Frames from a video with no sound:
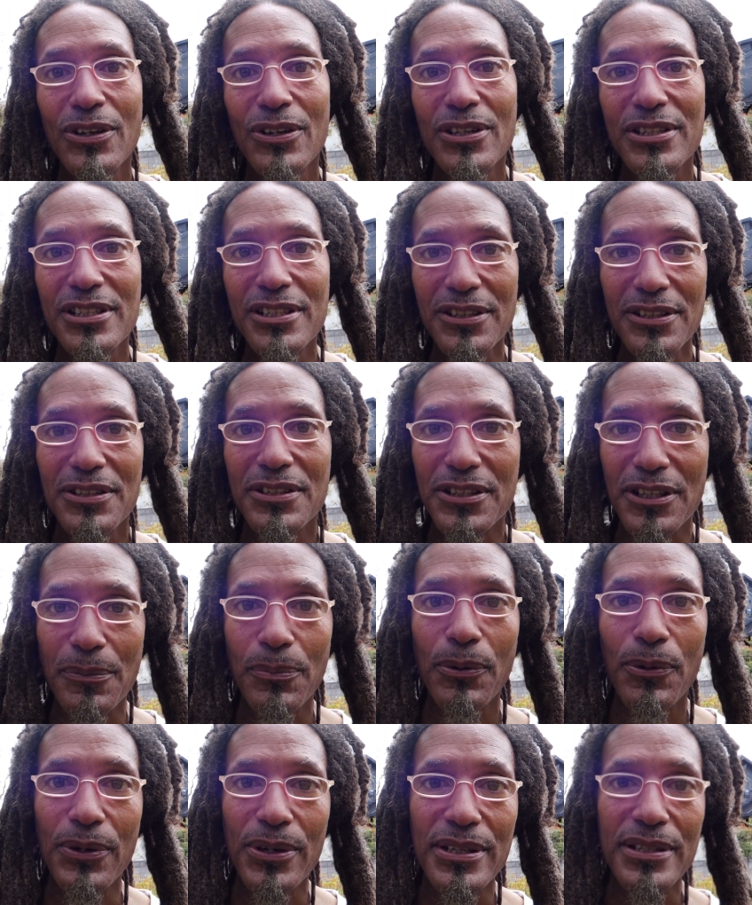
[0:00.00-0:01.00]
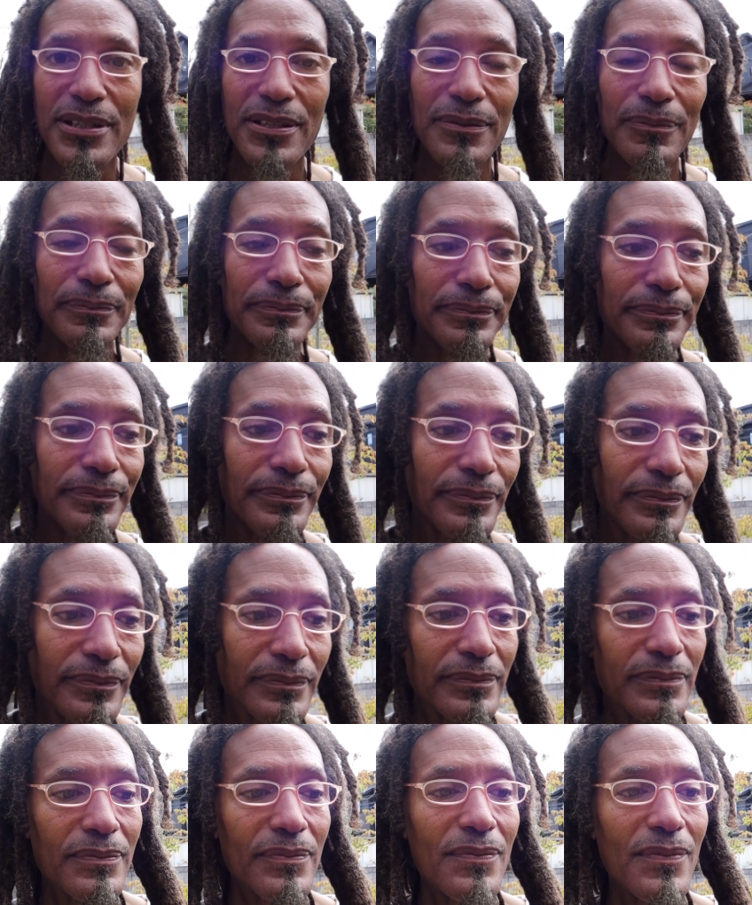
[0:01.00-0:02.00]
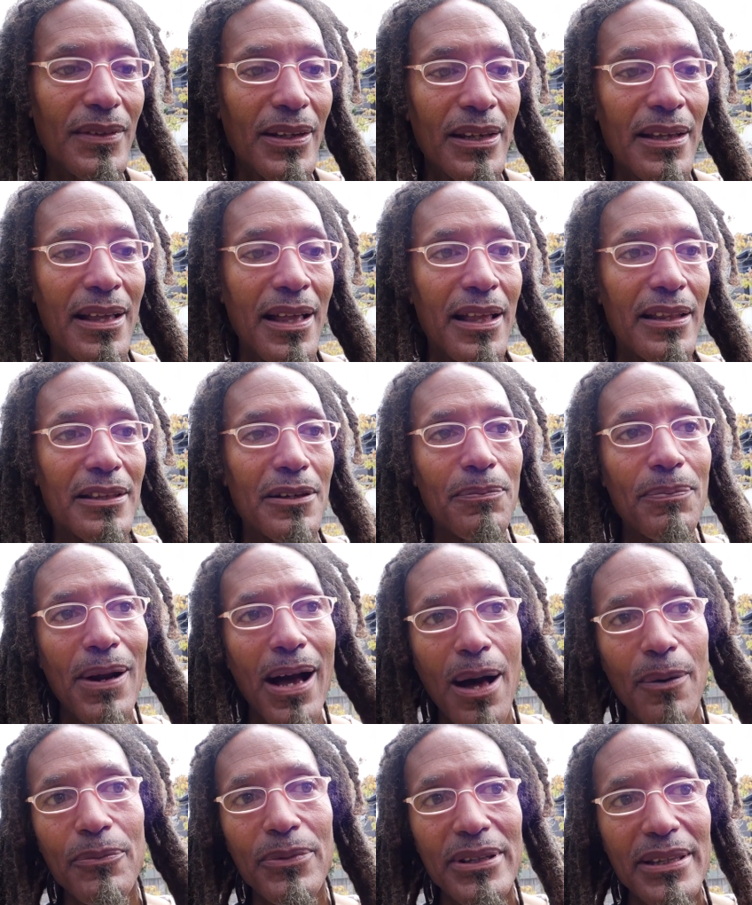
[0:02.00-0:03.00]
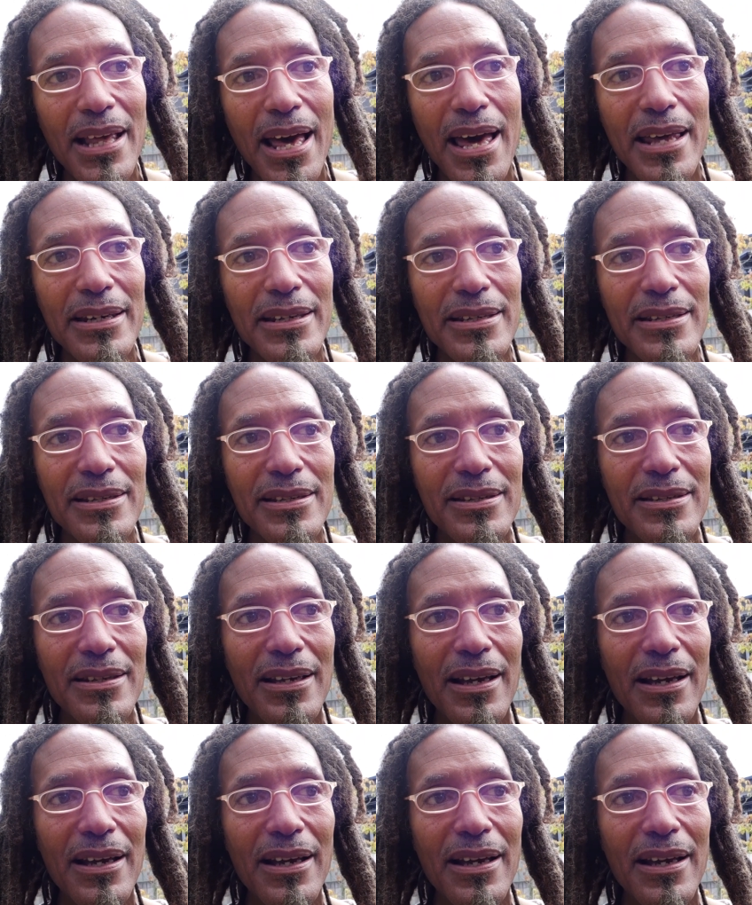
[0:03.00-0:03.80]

censorship horse. The problem with that is